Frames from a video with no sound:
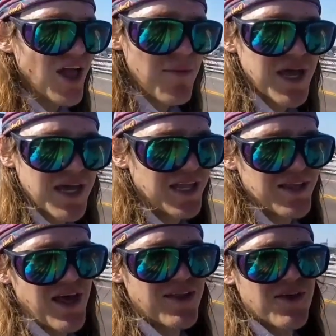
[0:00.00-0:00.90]
You're not making any
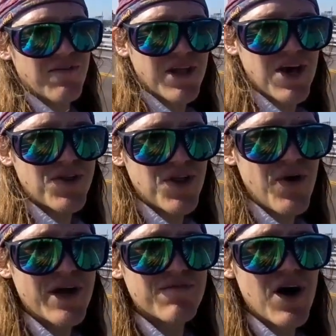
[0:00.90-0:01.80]
sense in your videos and no
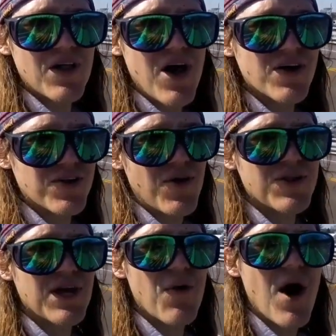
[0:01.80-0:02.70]
one can follow along, so no
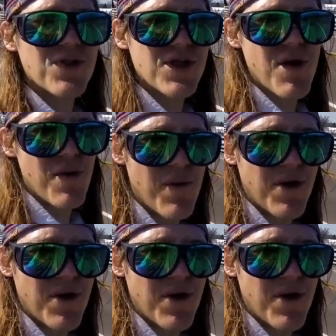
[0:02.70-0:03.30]
one's gonna watch them,